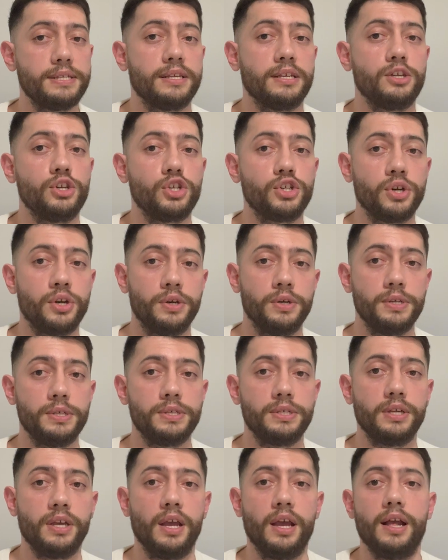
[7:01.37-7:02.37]

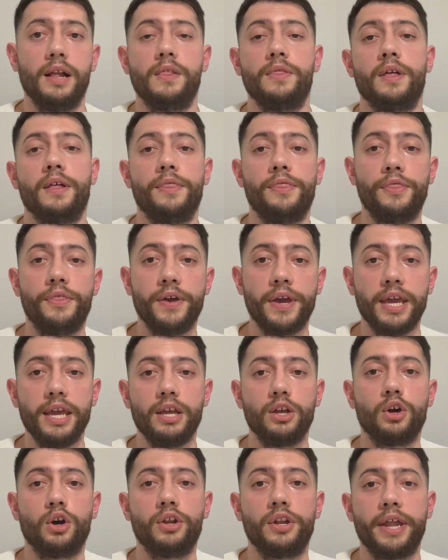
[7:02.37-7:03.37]
ensures that they
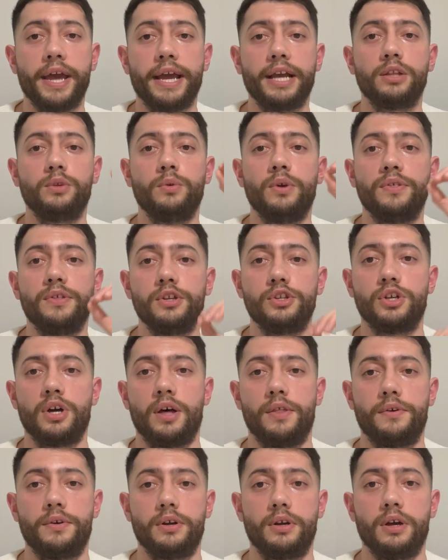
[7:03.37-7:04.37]
connect with each
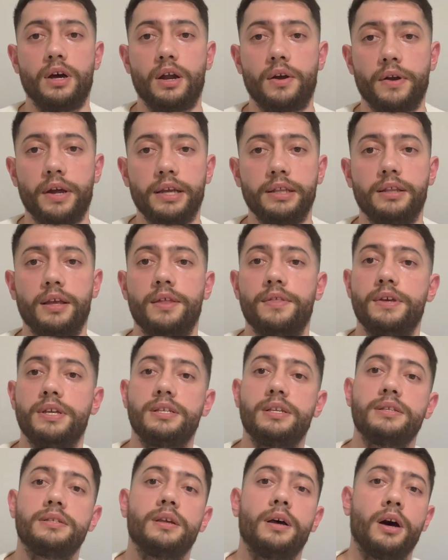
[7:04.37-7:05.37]
other, all right? This
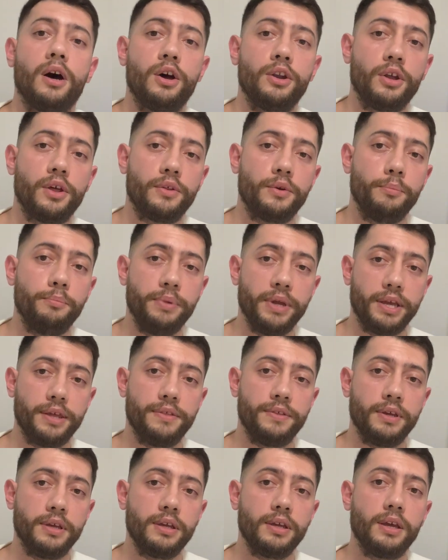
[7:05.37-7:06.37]
is another big
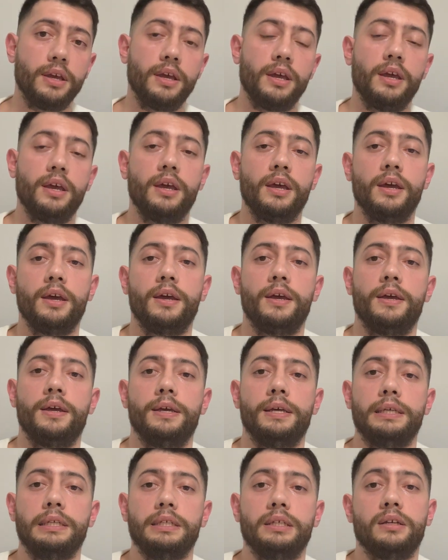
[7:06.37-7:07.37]
thing
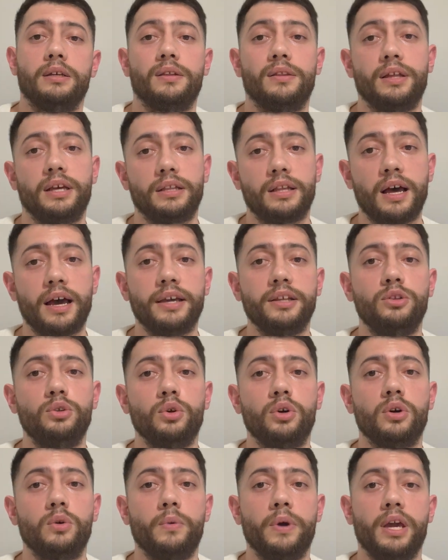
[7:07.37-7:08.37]
that I
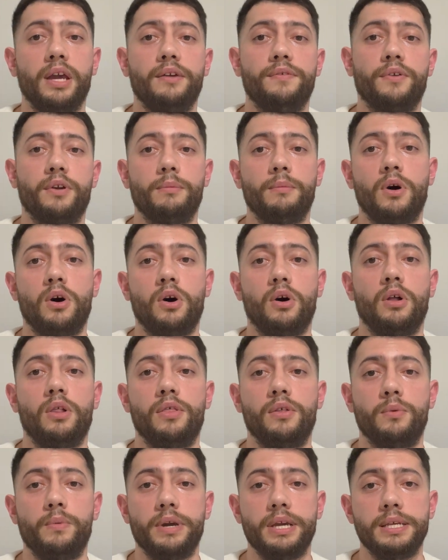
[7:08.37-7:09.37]
took away from all
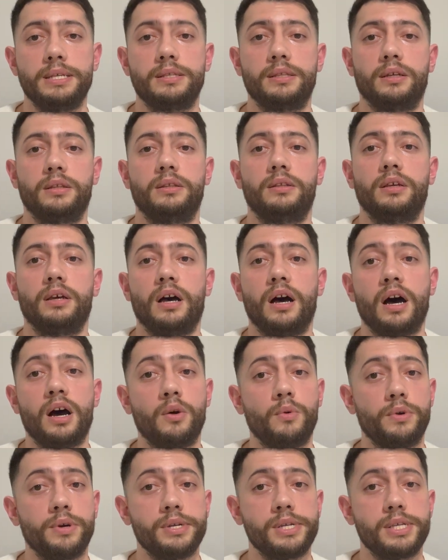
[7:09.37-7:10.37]
the wasted
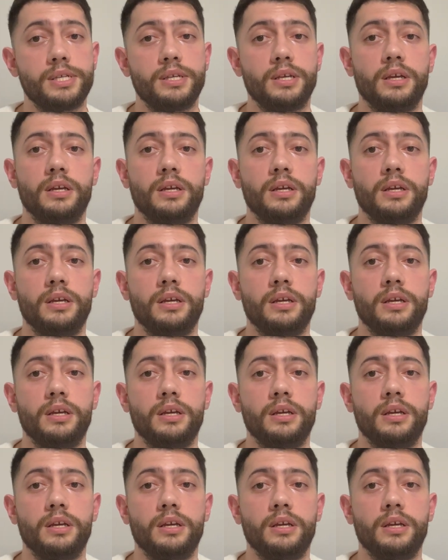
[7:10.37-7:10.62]
hours